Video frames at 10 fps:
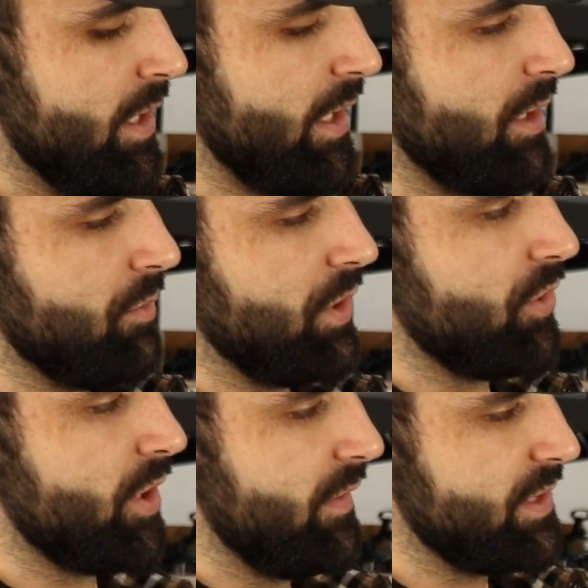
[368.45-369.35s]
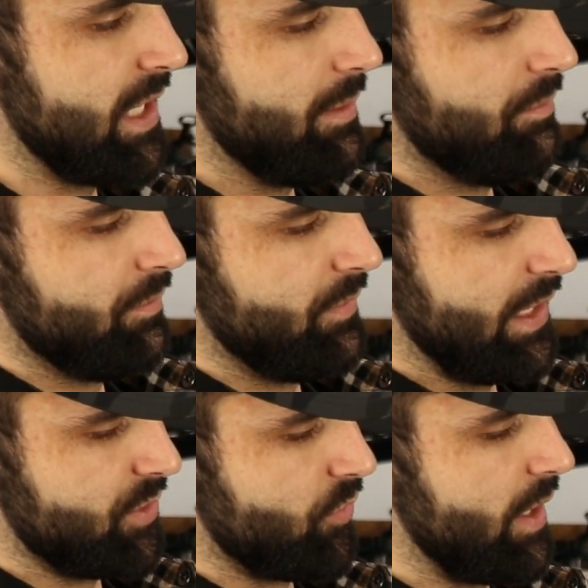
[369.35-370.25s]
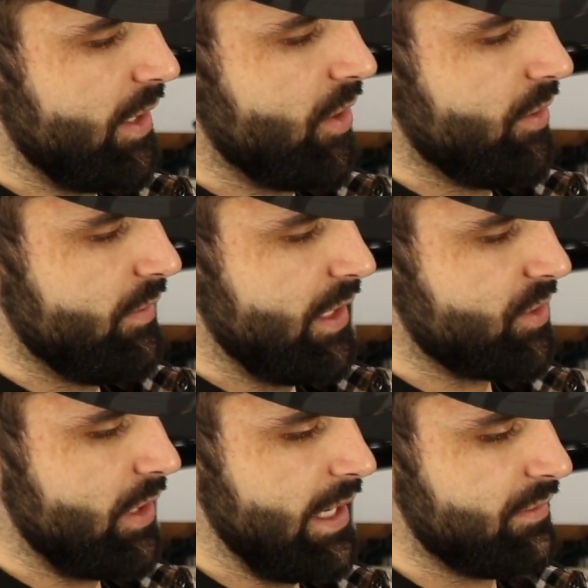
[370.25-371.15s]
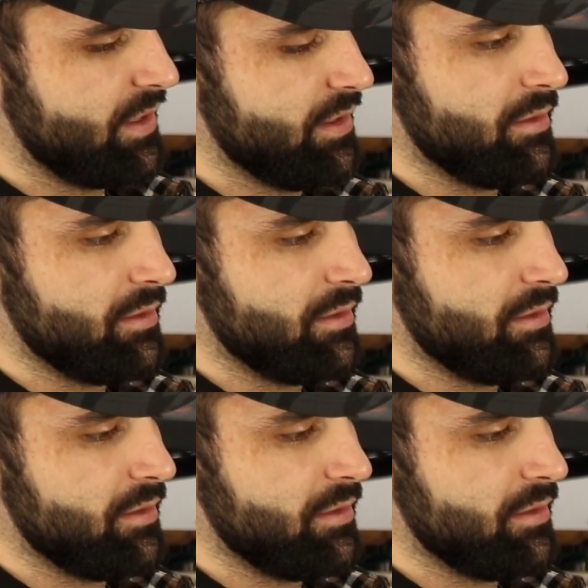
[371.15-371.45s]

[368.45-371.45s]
Again, when you're looking at the top, that's your right ear, that's your left.